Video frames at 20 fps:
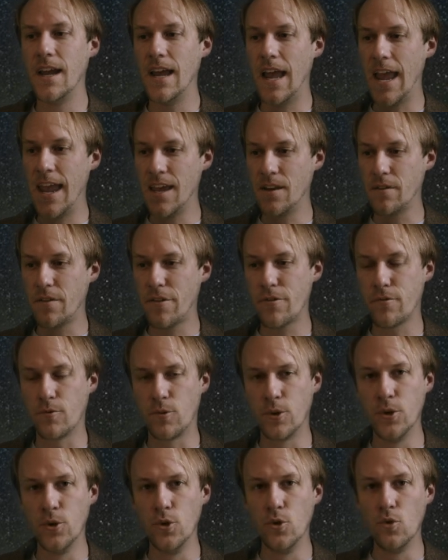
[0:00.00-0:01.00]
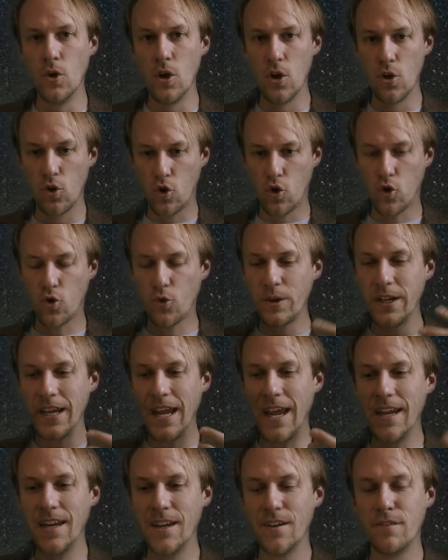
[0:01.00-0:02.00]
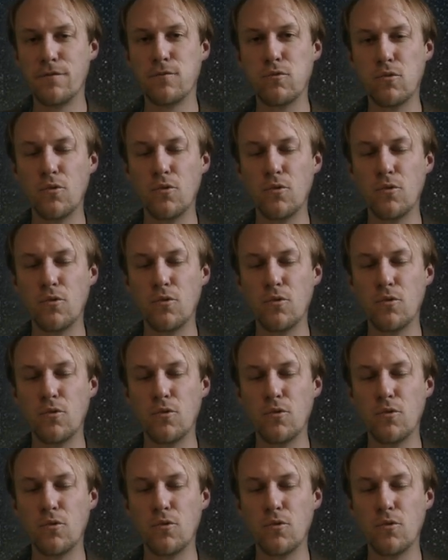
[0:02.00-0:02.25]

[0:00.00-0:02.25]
and through creative